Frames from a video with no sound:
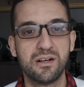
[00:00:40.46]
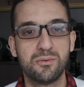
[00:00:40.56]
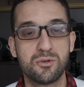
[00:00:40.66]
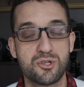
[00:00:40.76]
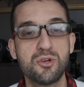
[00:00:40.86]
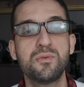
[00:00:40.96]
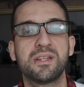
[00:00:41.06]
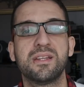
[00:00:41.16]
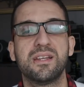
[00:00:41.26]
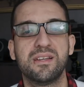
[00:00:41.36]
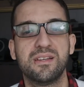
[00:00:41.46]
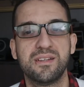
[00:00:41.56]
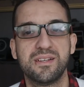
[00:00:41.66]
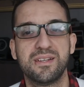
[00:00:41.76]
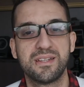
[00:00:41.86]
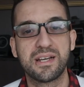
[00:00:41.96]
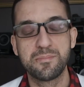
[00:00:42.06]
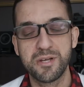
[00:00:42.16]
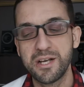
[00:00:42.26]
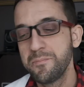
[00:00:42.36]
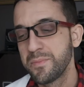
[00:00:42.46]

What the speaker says: was showing the camera,